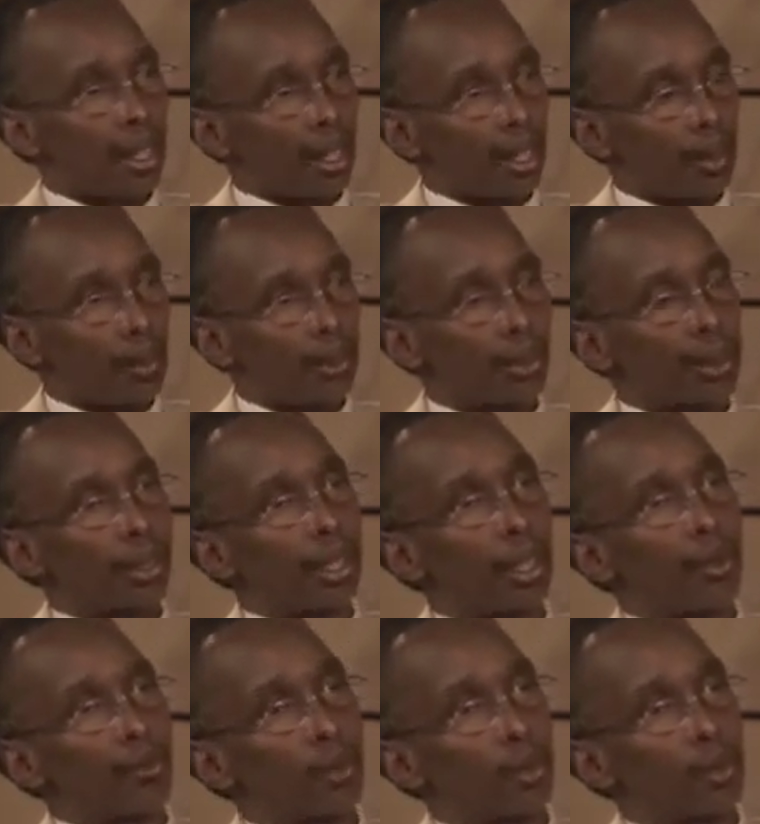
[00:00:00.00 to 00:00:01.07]
he was not
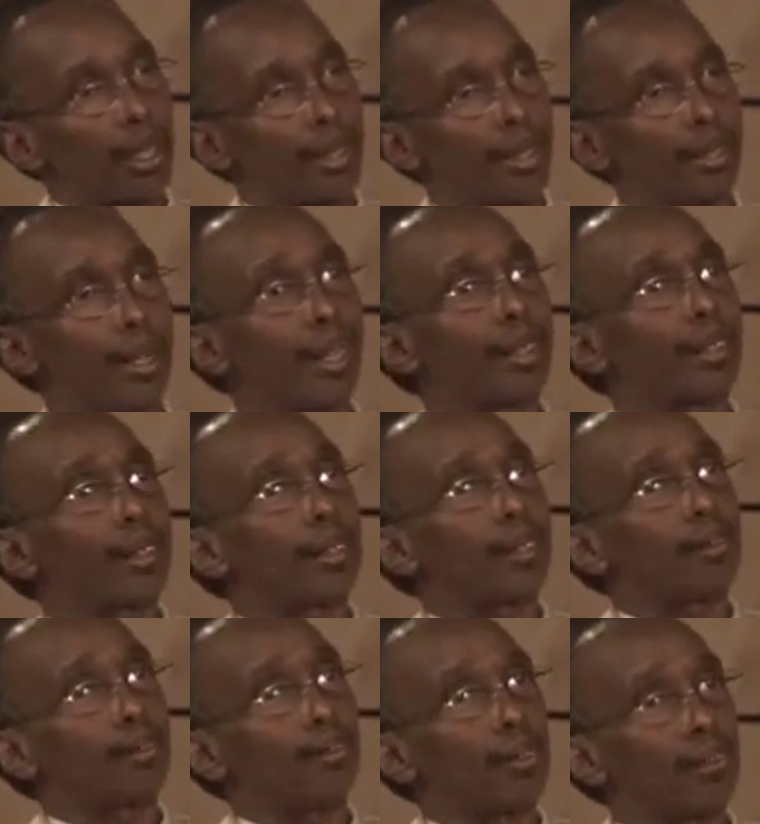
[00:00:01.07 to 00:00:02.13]
able to attract
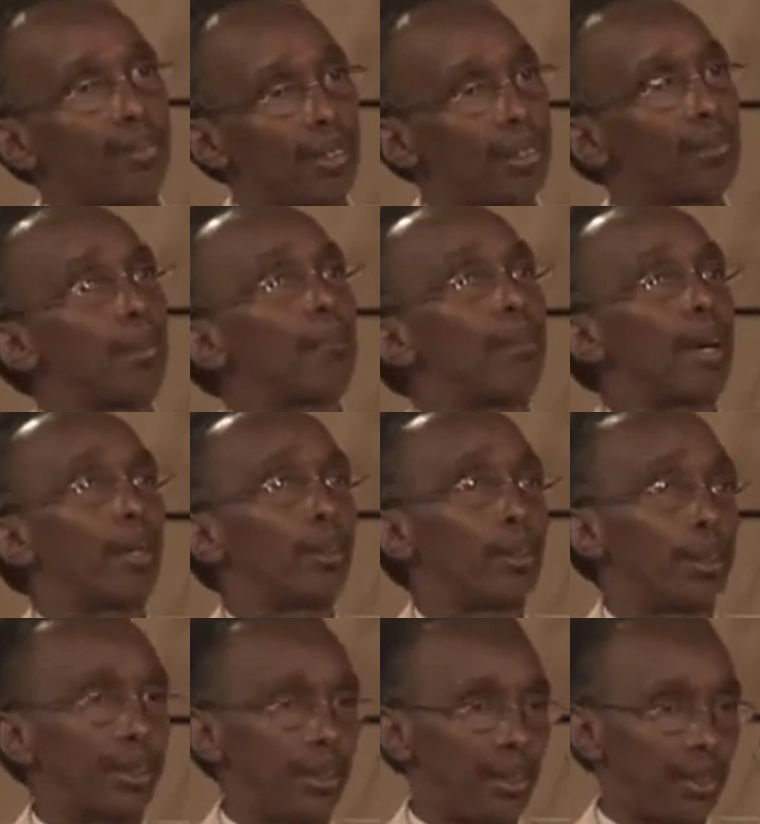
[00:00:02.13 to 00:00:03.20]
visible
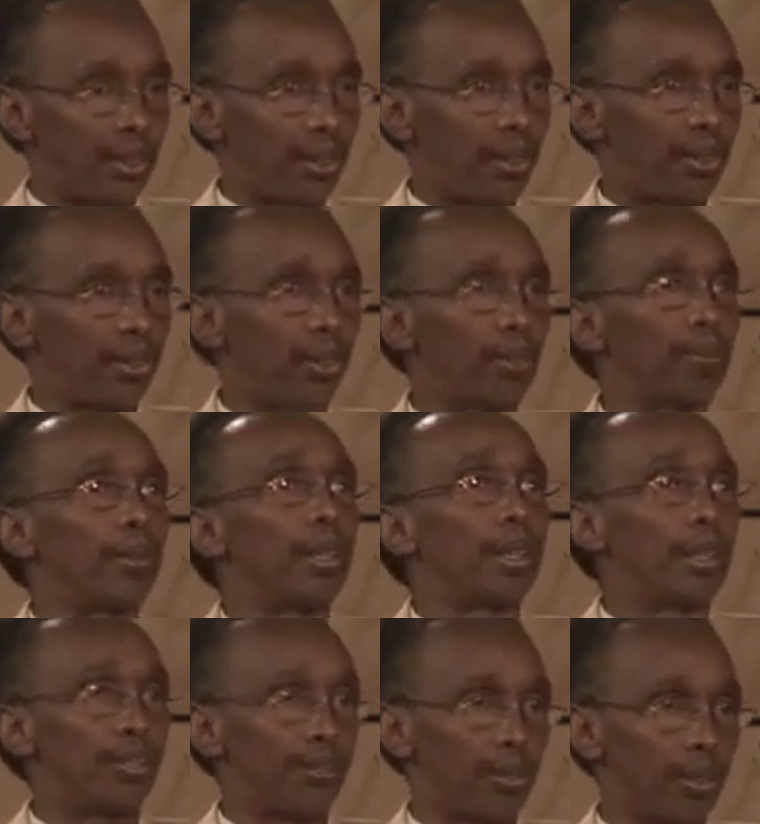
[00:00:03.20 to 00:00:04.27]
minorities to the
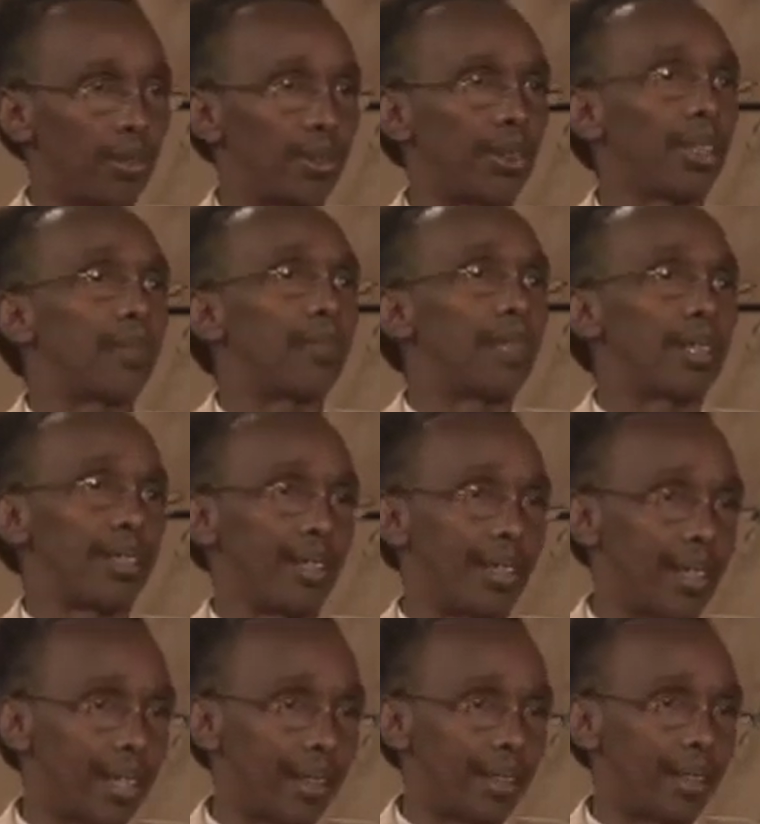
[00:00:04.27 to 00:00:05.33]
police force in Medicine
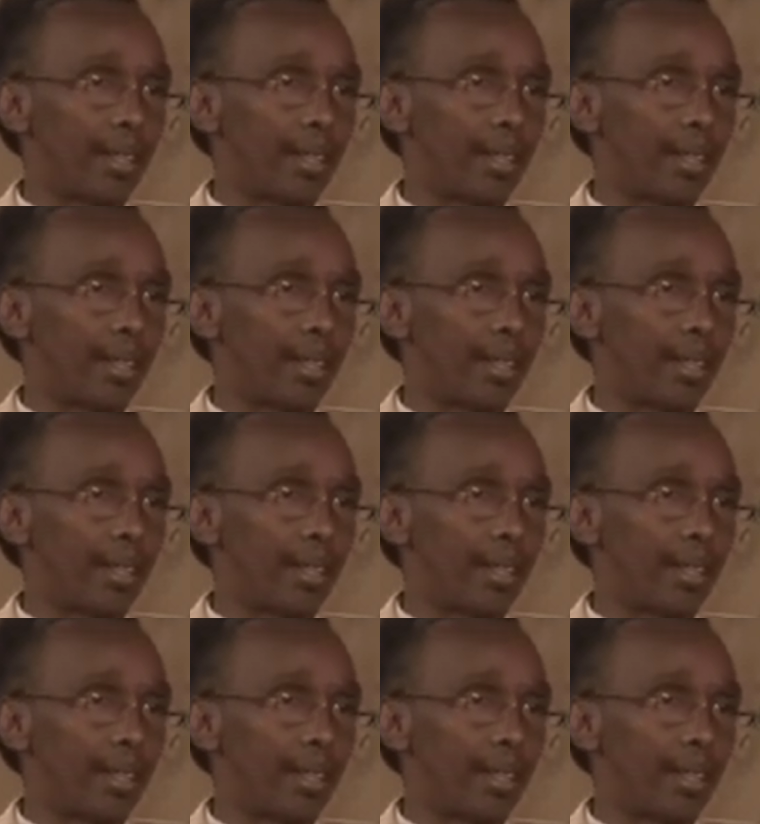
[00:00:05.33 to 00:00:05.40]
Hat,